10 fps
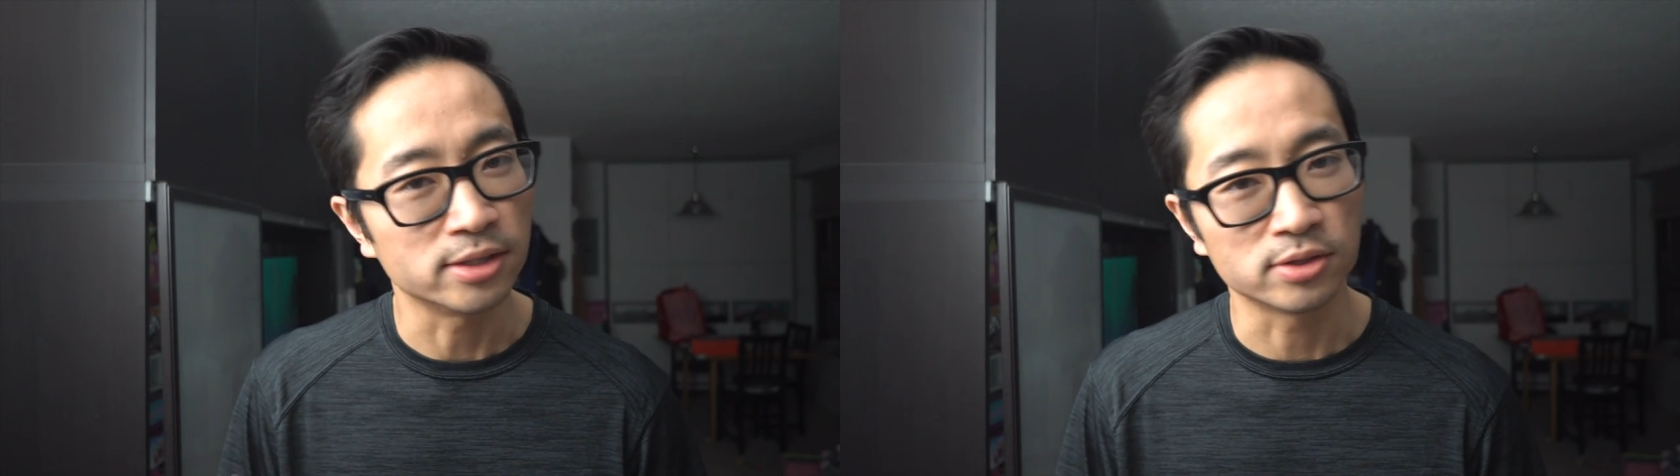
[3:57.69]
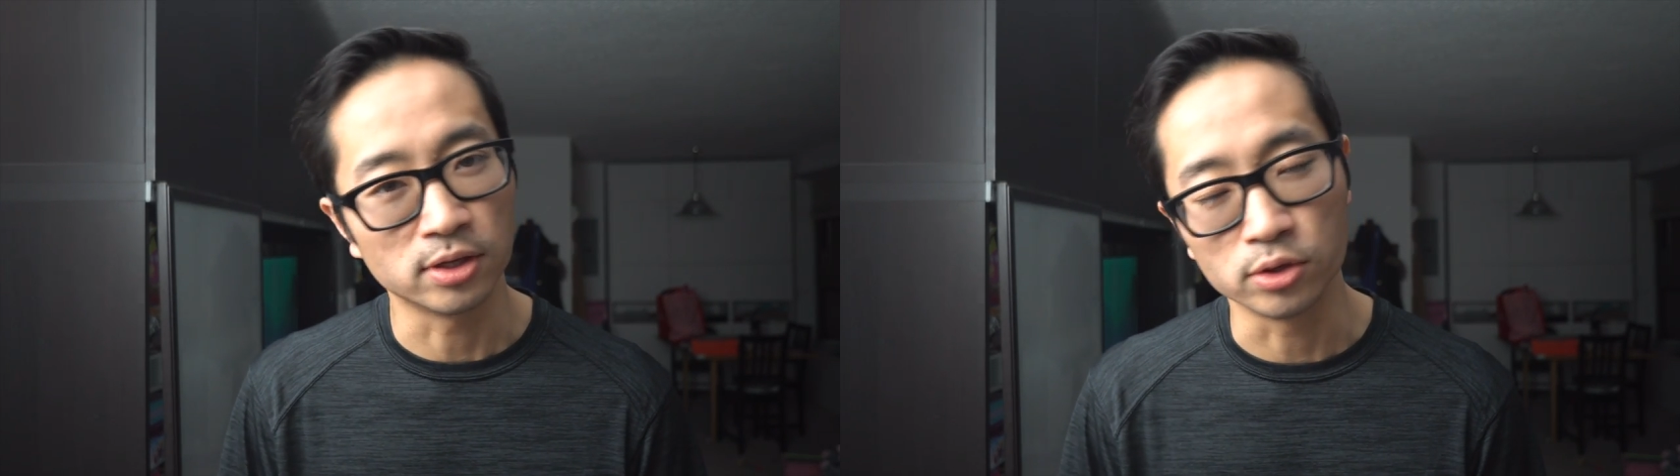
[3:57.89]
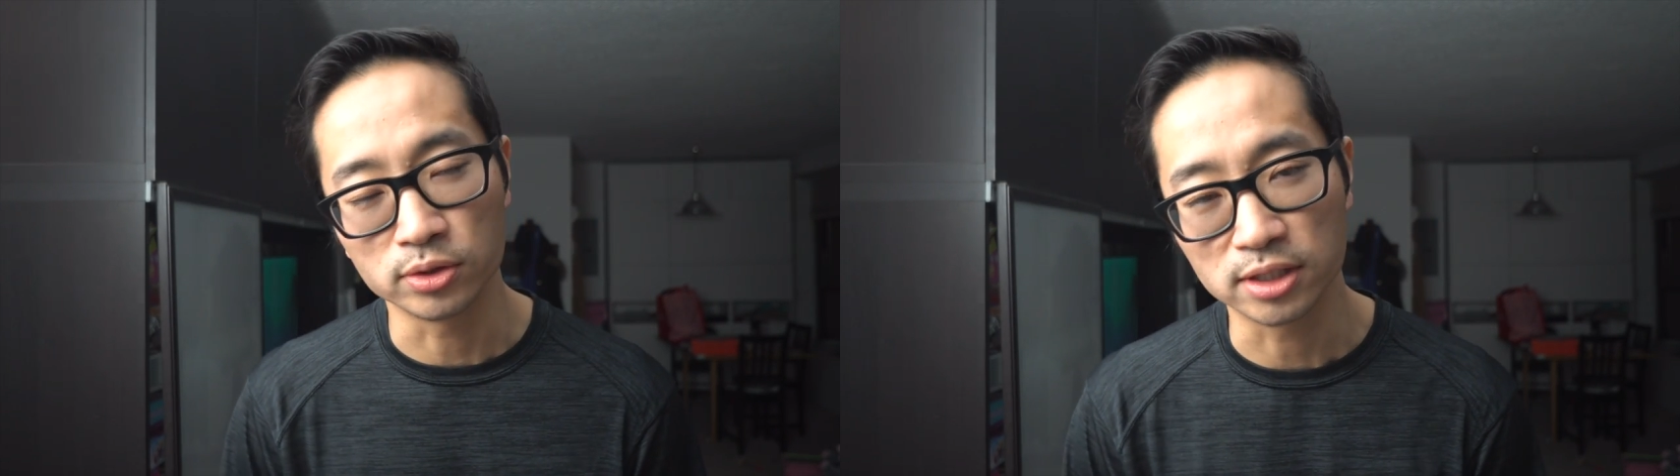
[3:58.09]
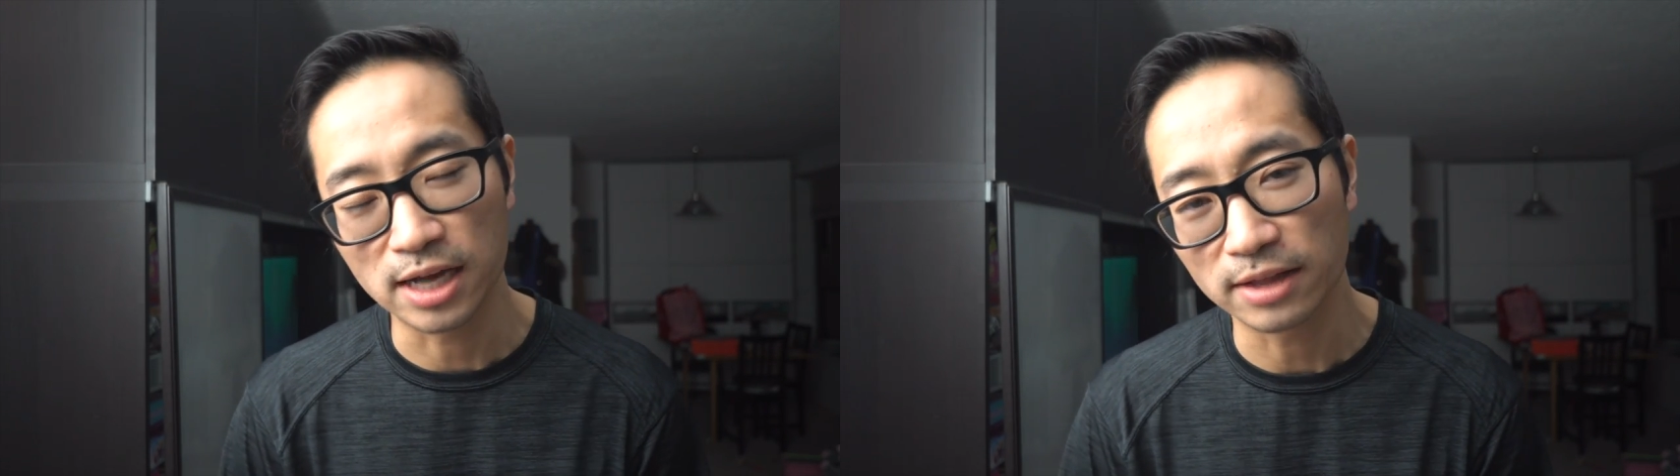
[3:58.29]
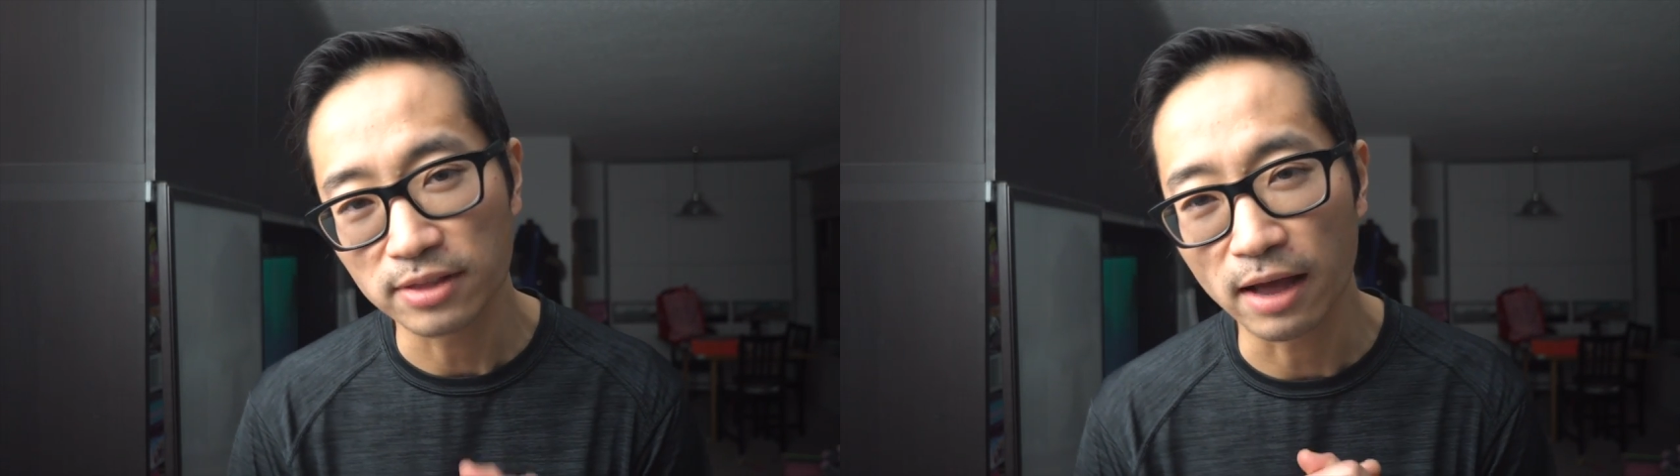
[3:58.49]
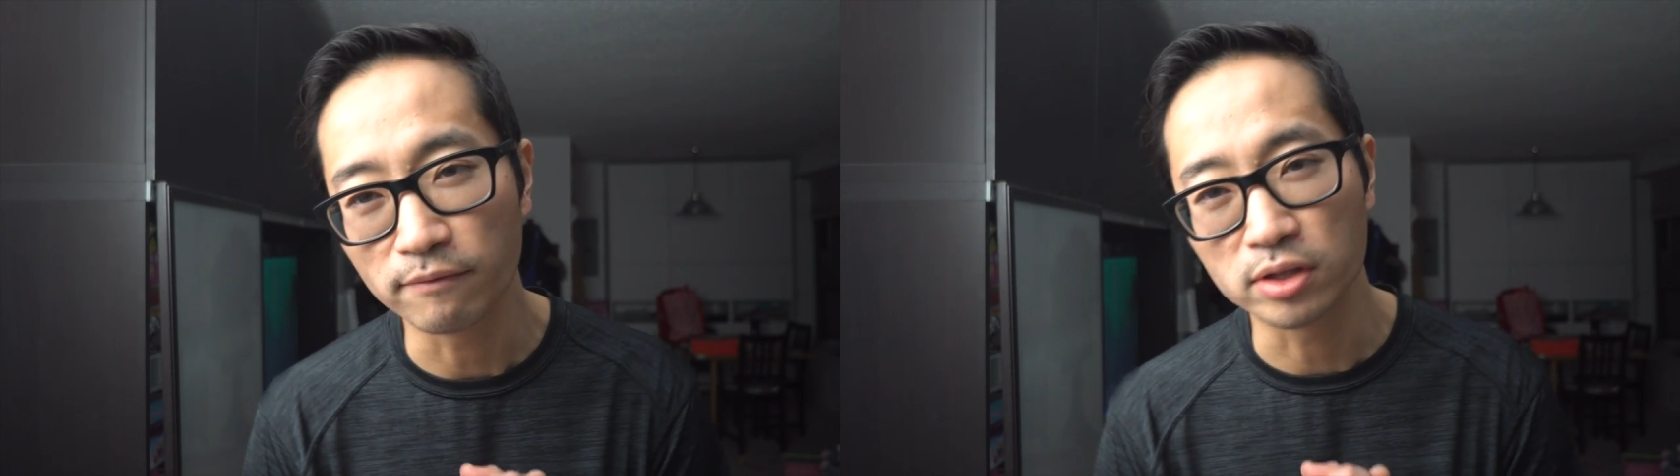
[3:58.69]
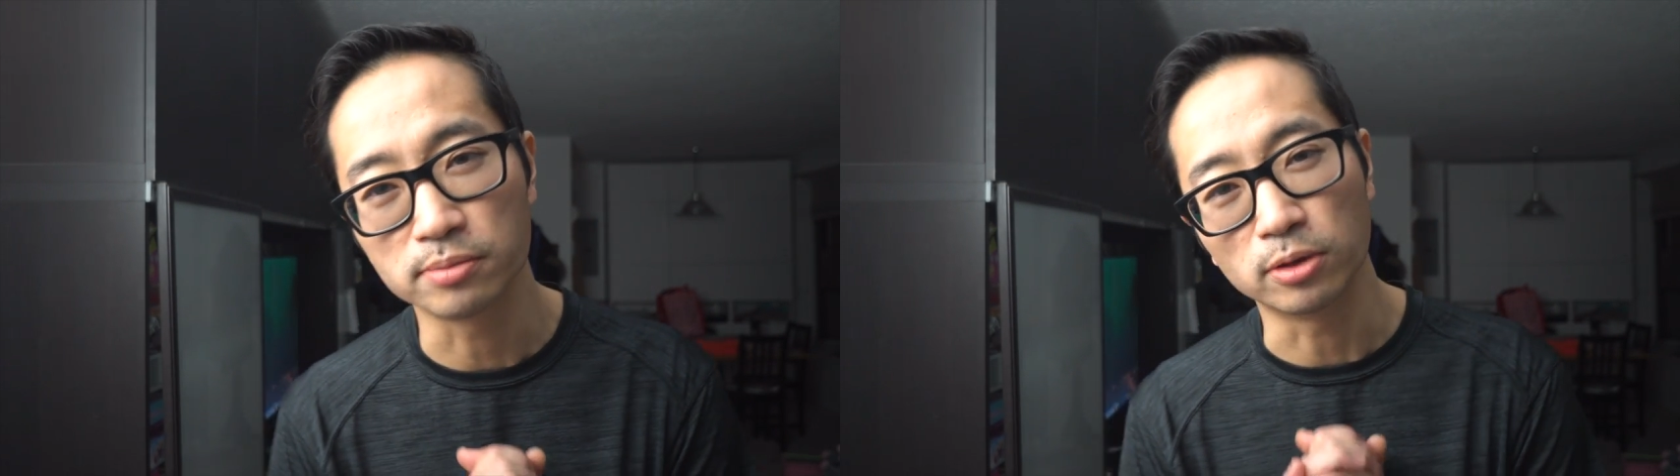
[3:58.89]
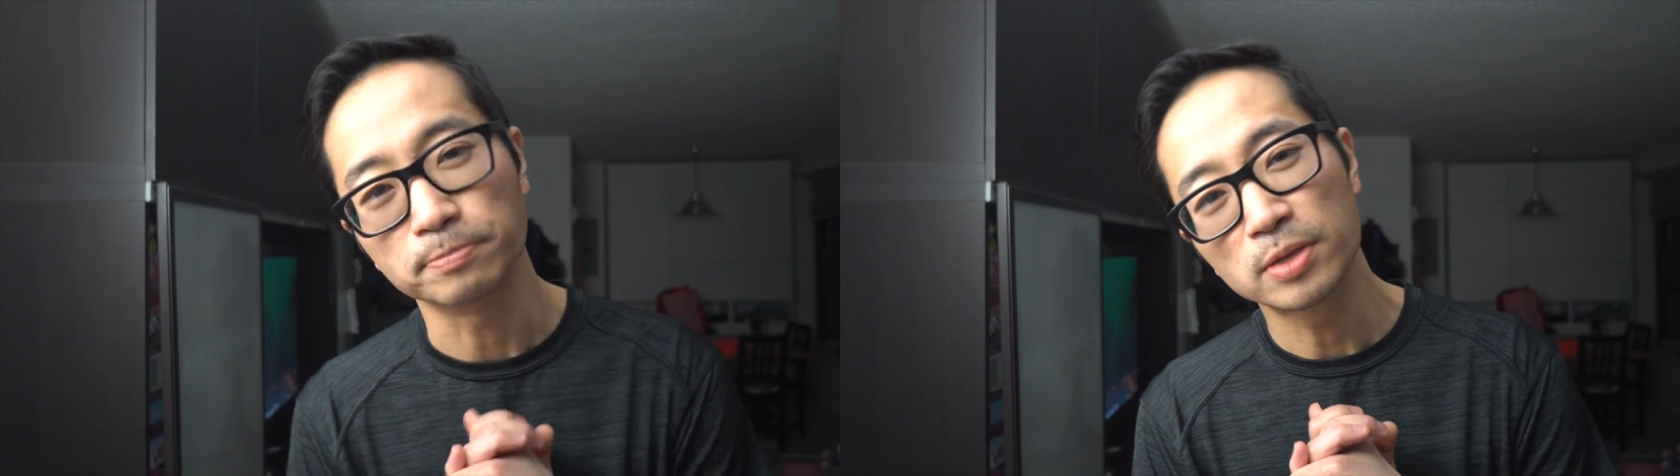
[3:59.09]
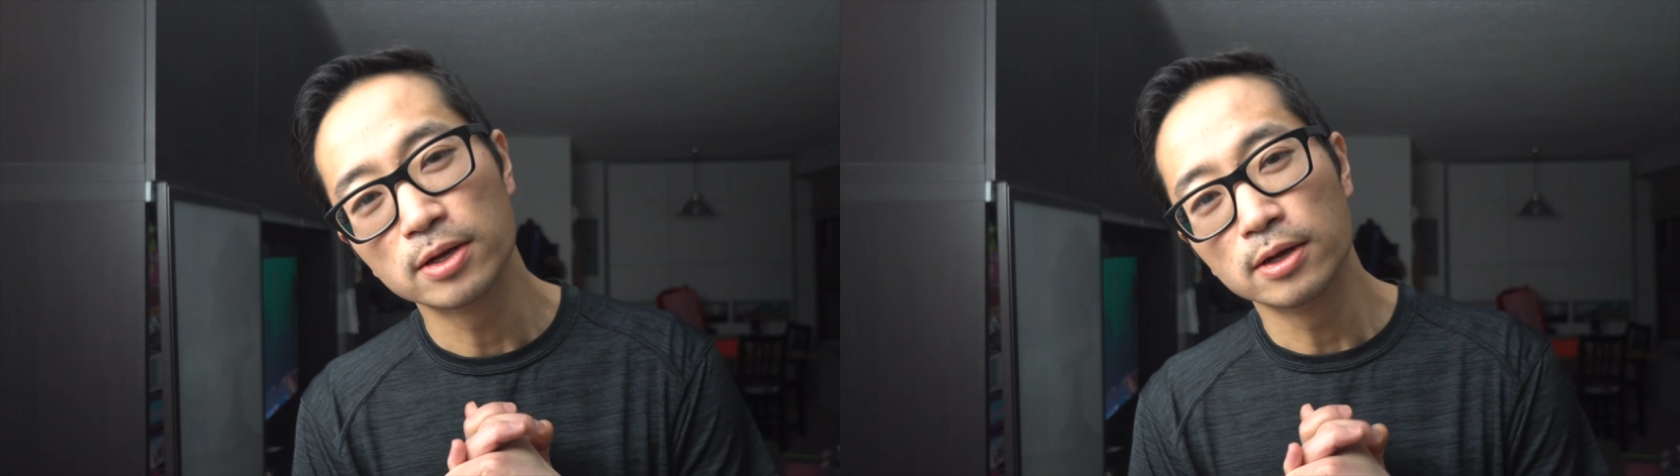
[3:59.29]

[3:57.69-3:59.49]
it's usually not that visible.